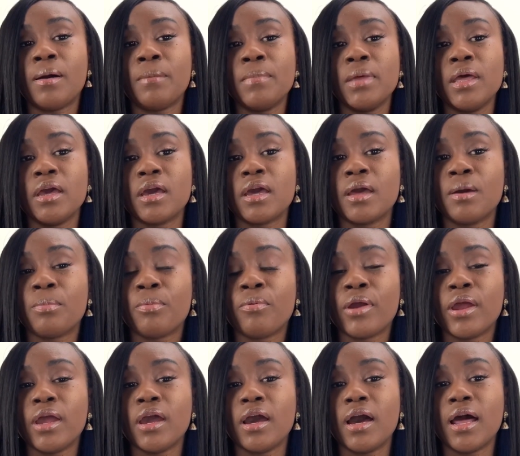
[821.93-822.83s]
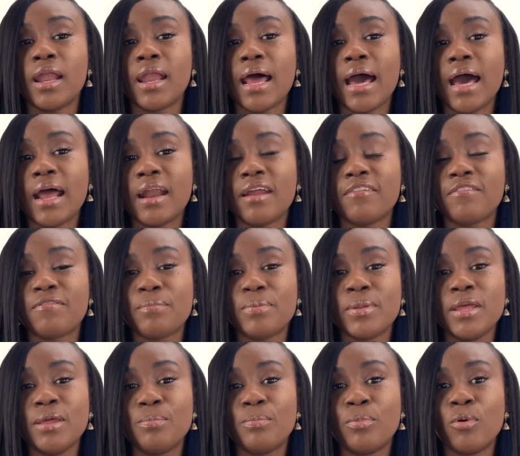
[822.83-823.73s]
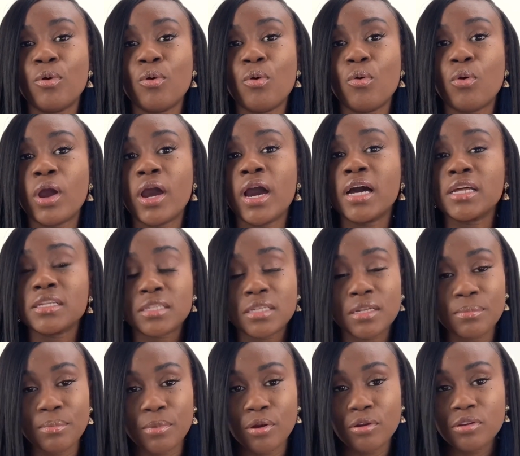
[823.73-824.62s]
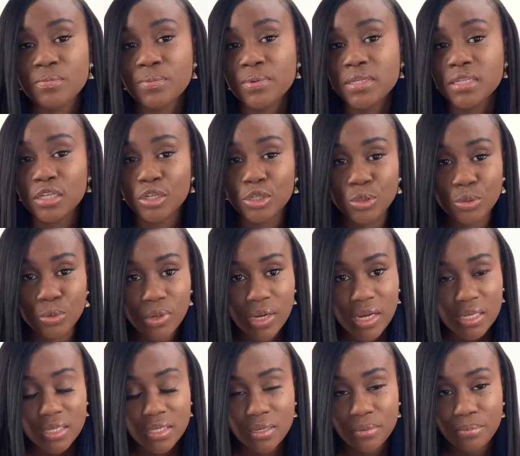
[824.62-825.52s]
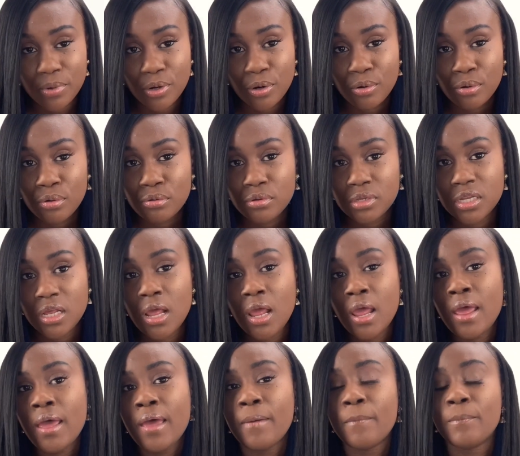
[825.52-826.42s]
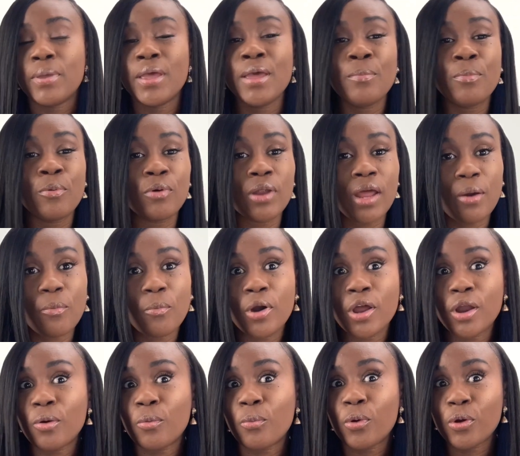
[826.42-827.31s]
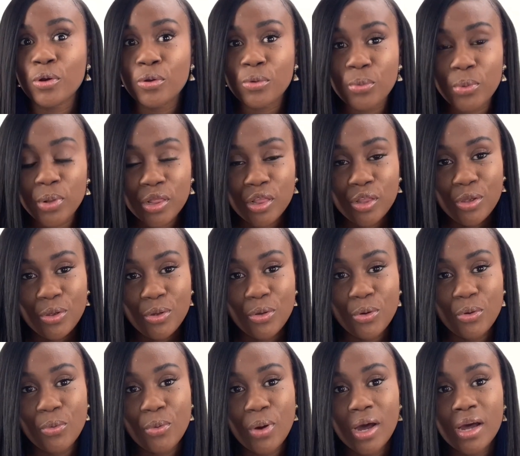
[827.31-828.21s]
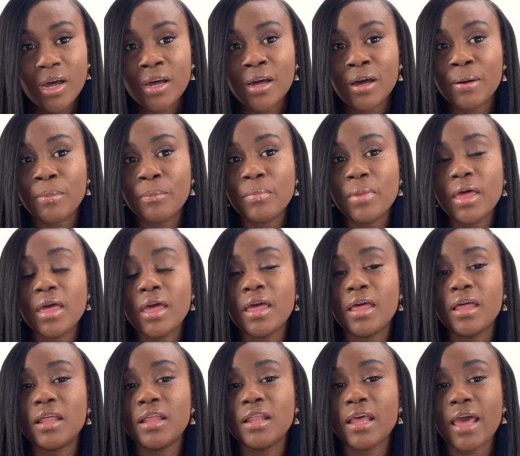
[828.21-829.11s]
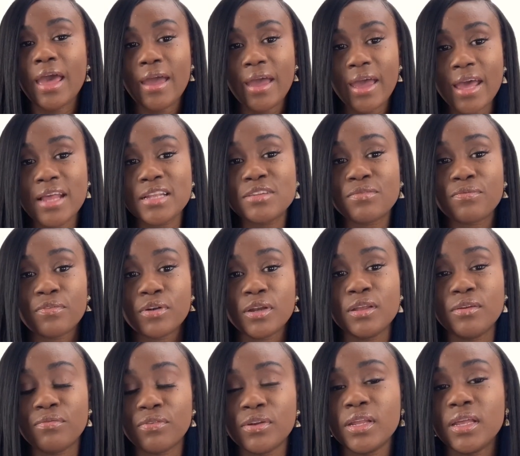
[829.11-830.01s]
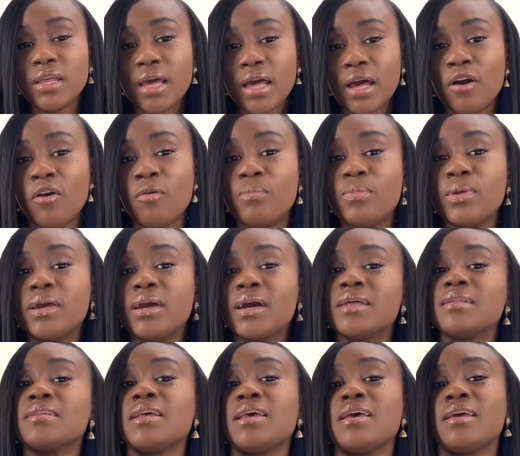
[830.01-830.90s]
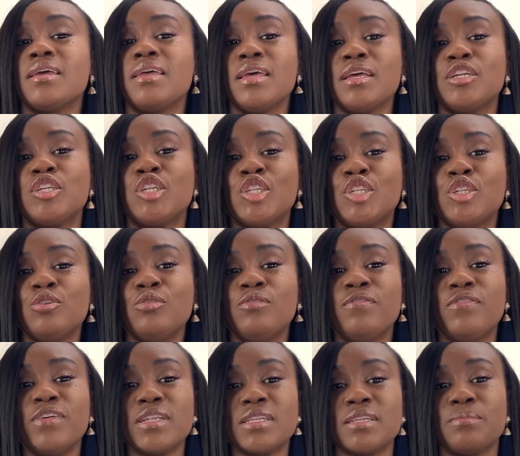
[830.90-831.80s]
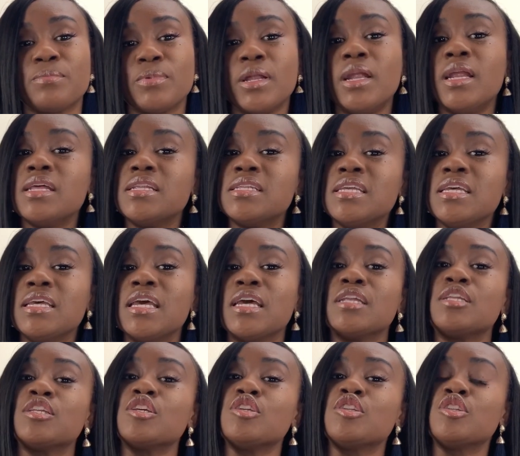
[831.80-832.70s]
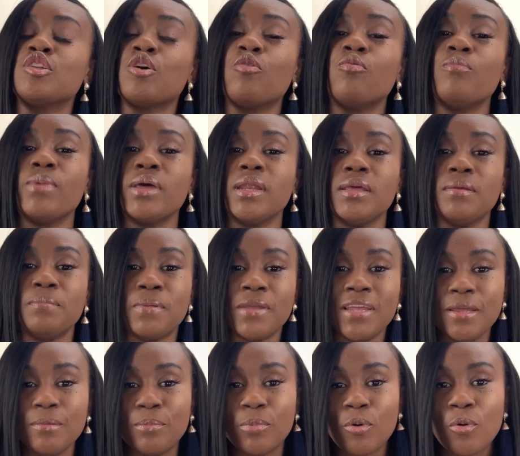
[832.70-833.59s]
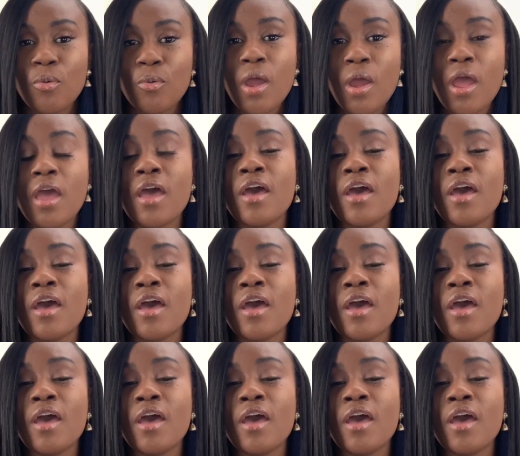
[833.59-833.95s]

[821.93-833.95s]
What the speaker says: It can bring a lot of people, customers, potential customers, people that want to work with you. Ads really, really help because it gets you visibility into so many people